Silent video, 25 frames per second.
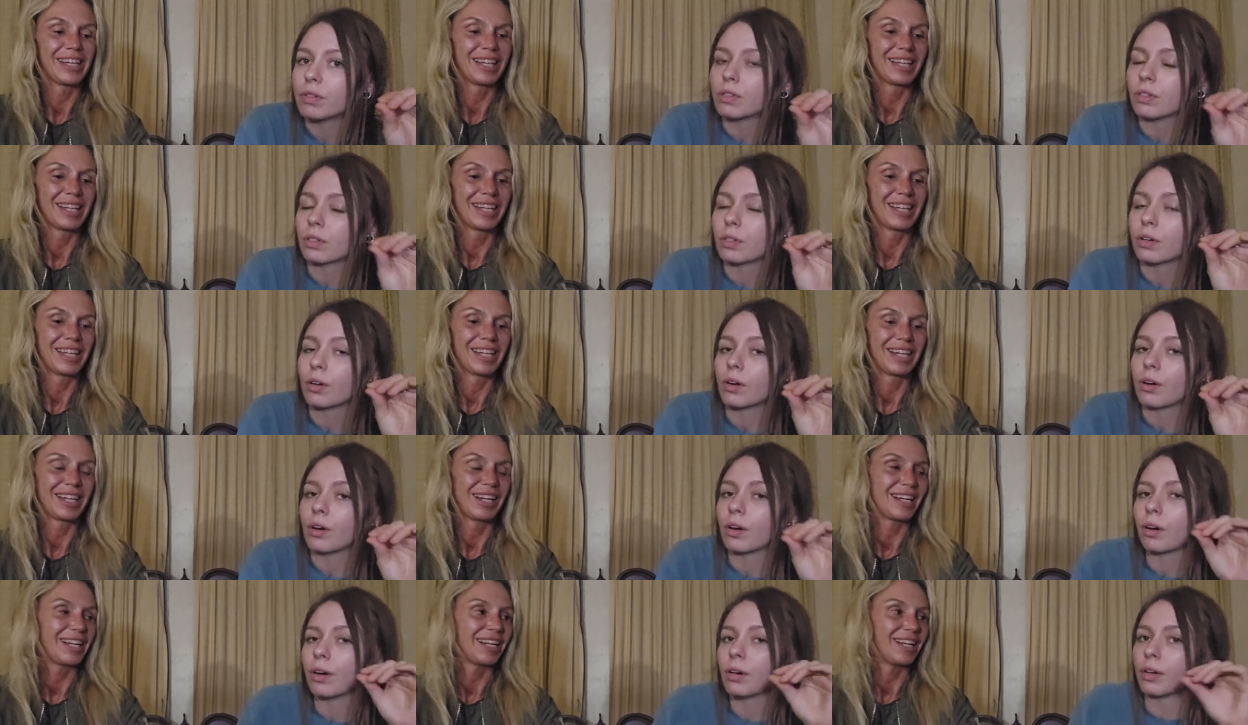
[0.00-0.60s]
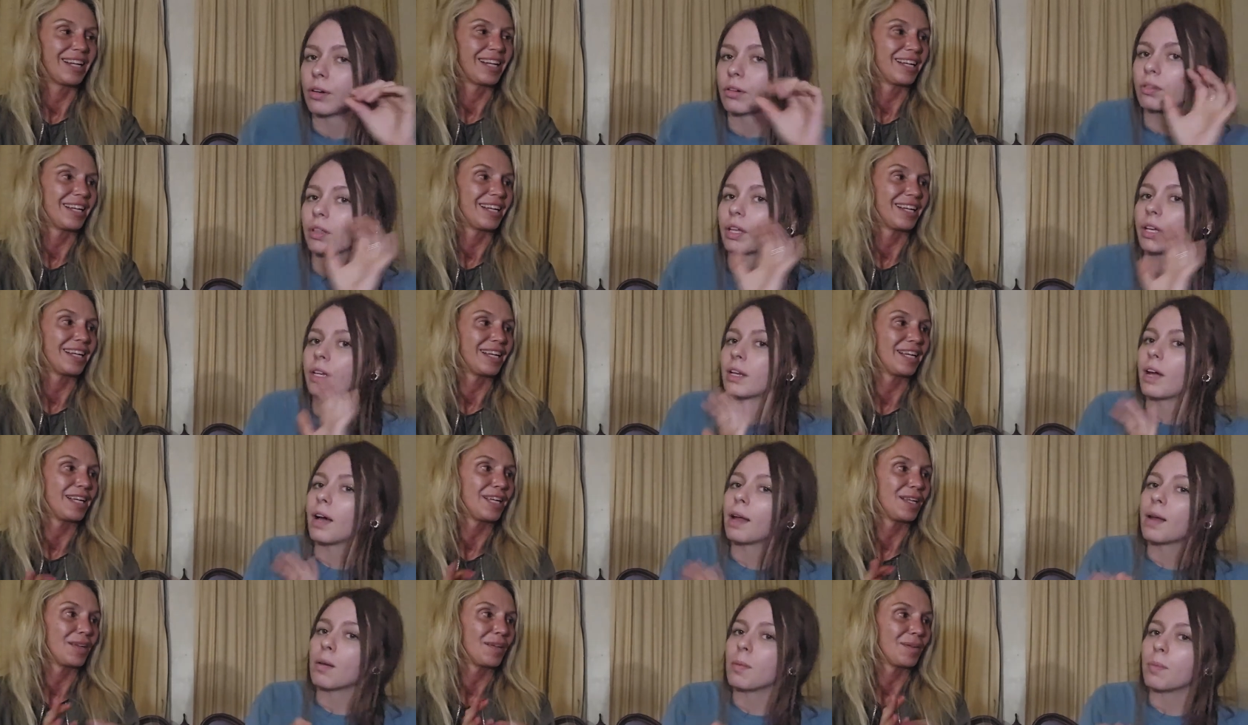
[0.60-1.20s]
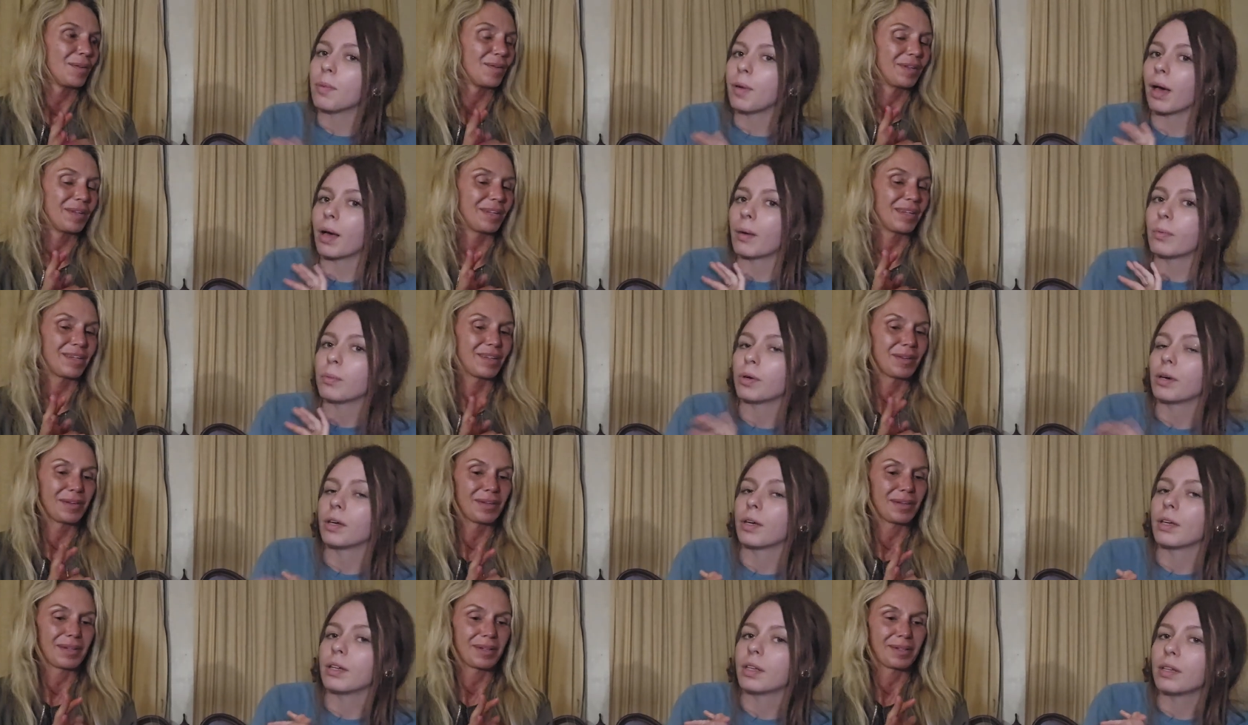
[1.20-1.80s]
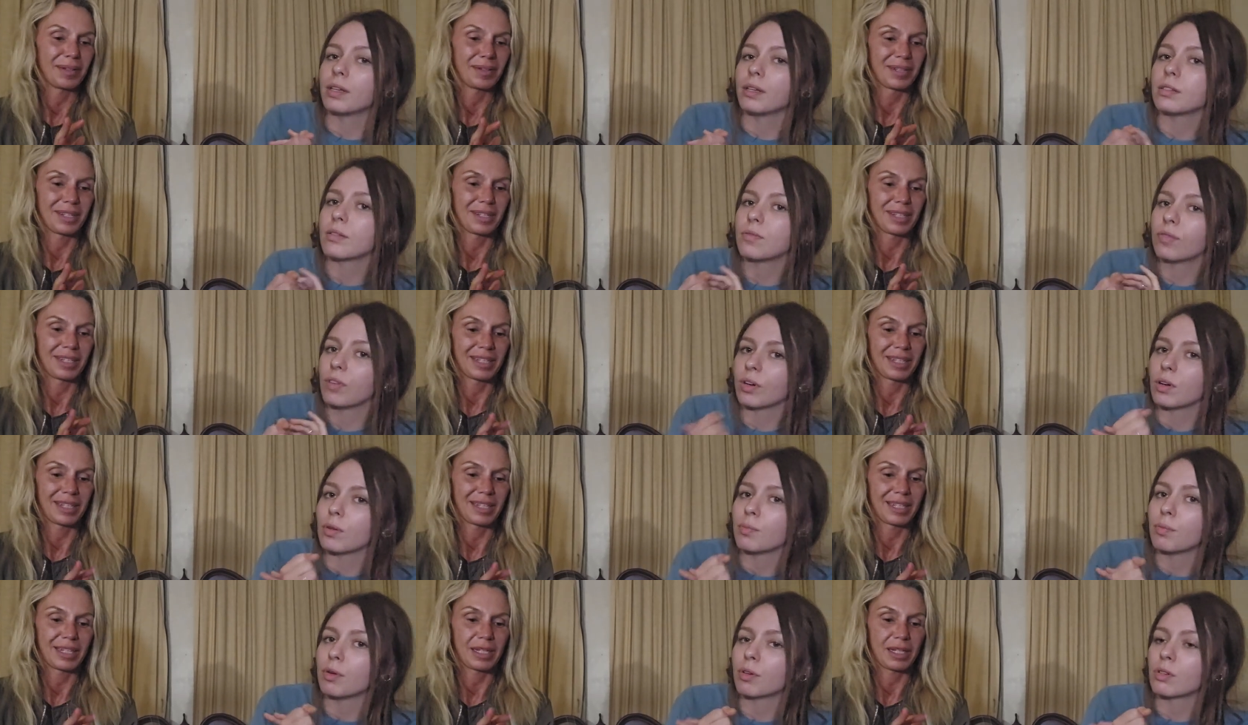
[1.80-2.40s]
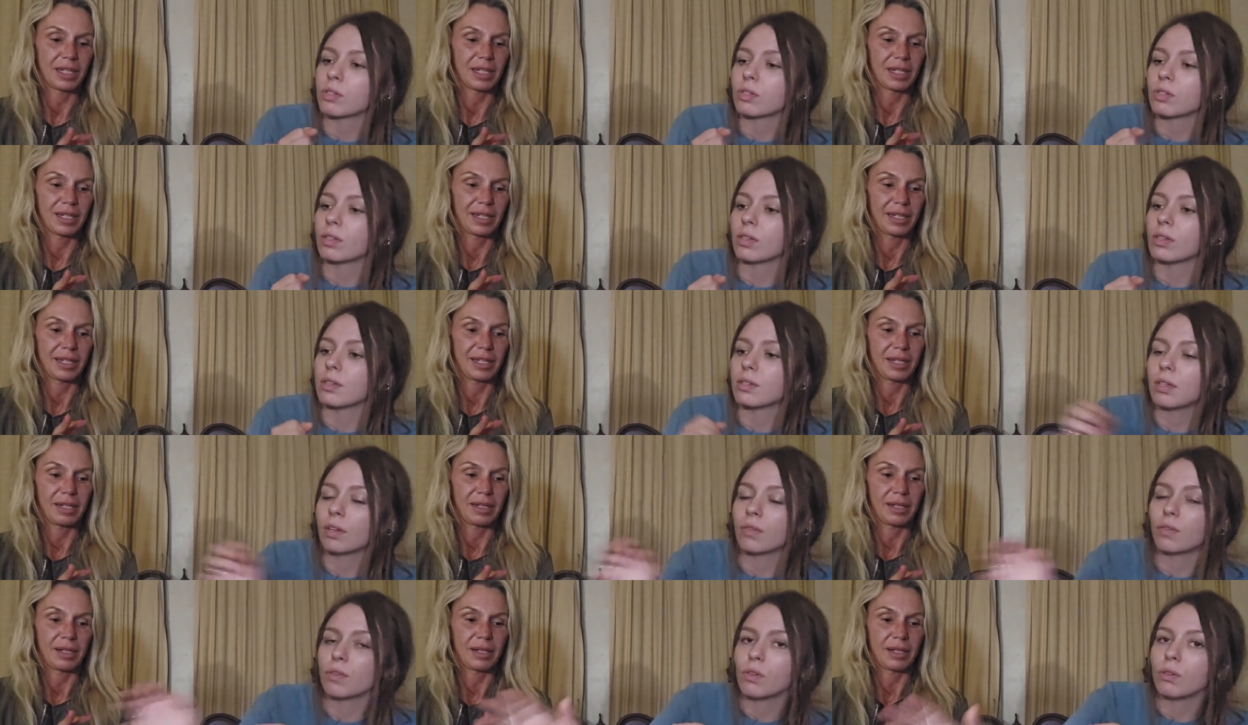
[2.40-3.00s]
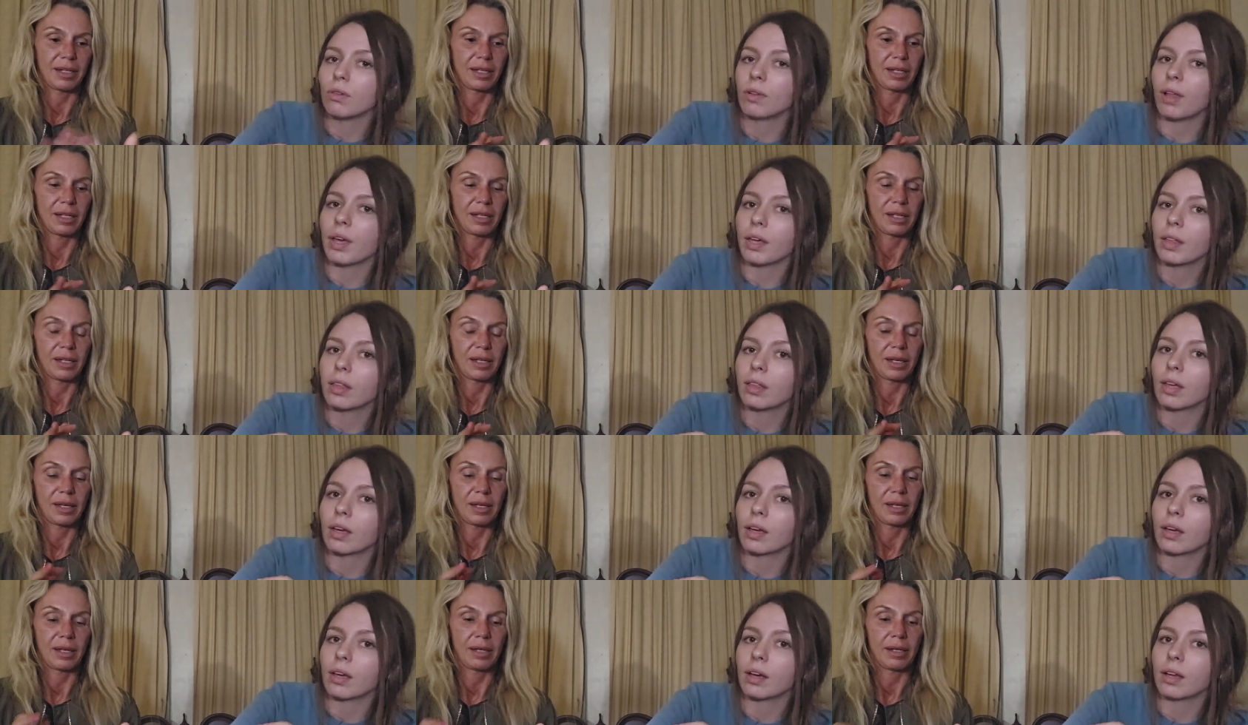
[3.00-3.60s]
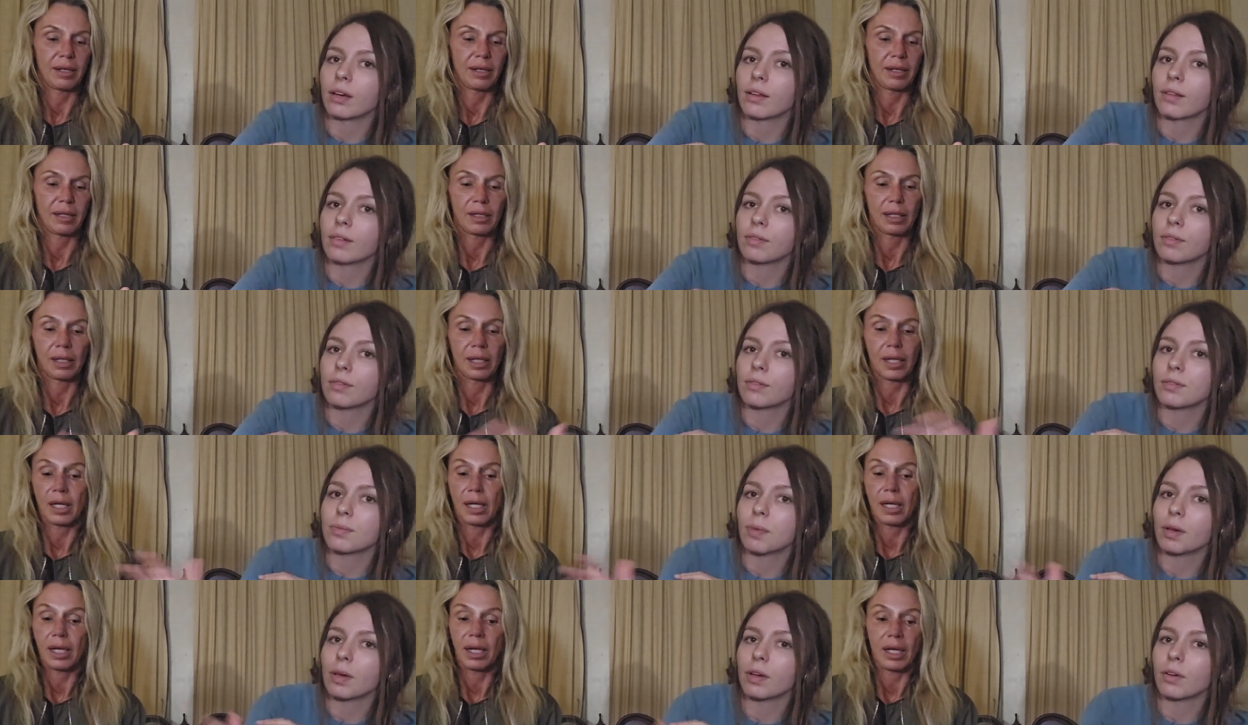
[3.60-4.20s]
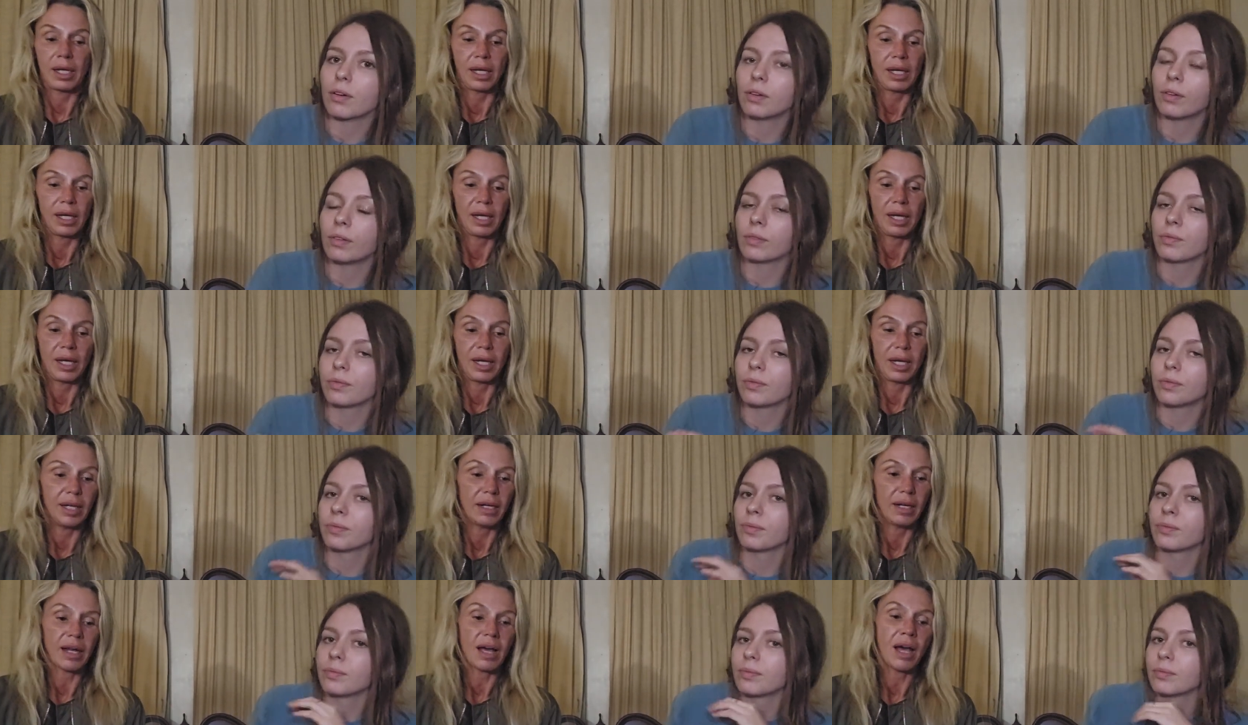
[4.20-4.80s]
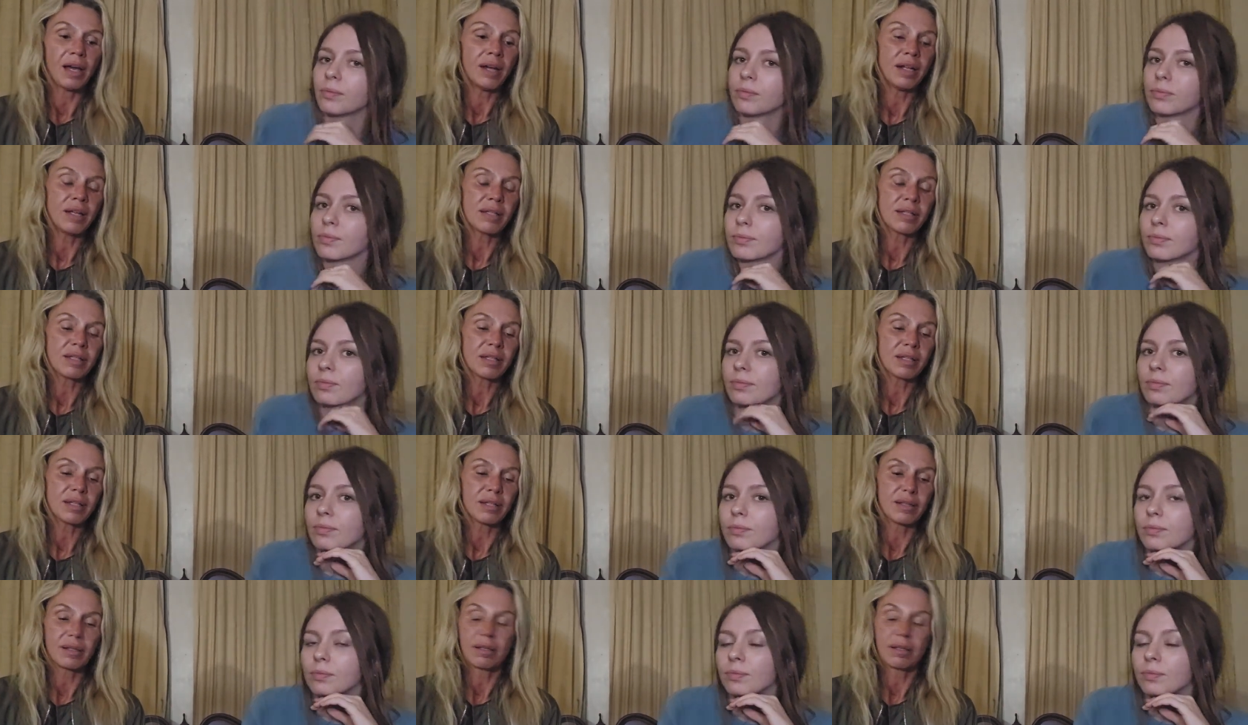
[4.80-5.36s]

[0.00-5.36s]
Speaker 1: cigar, like not in a bad way, is very much this. If you like that kind of smell, and honestly